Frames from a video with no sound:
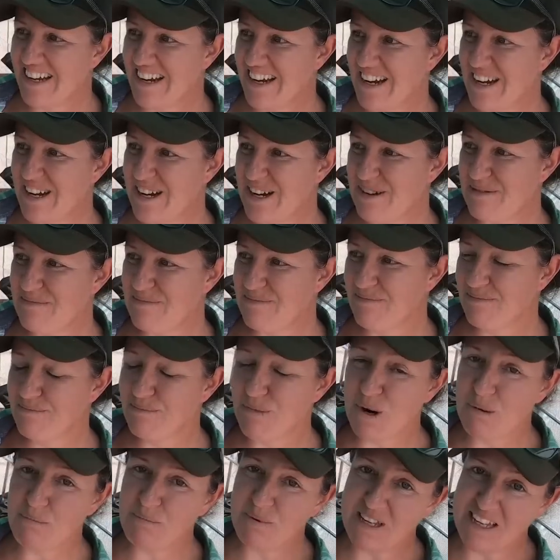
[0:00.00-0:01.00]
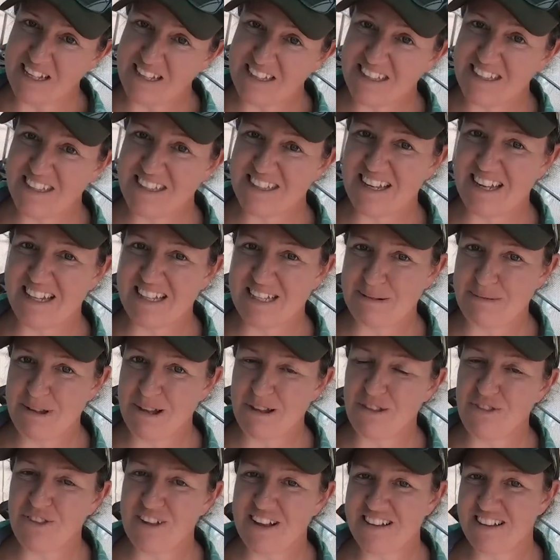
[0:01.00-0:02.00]
more beets and some
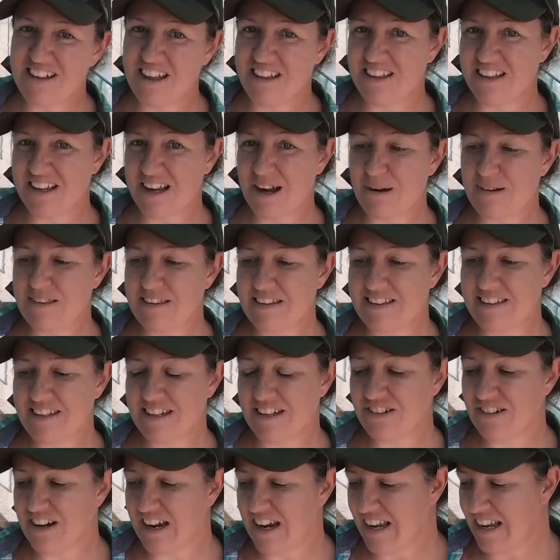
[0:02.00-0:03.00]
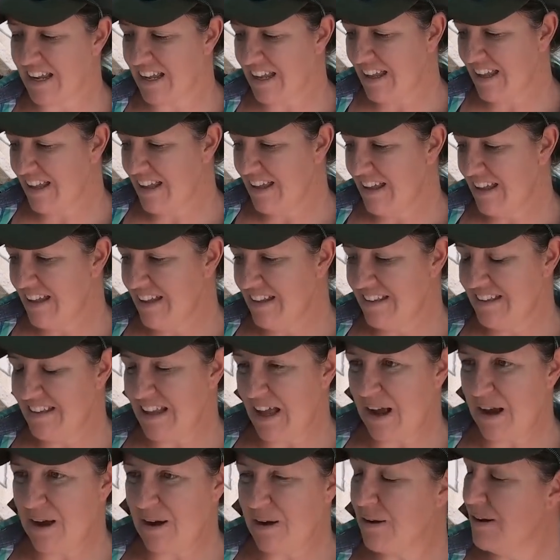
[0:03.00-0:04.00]
other things on the go in the seed tray.
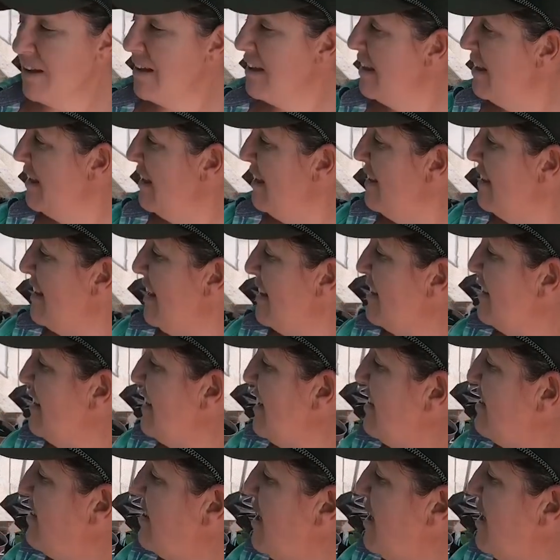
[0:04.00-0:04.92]
So that's a nice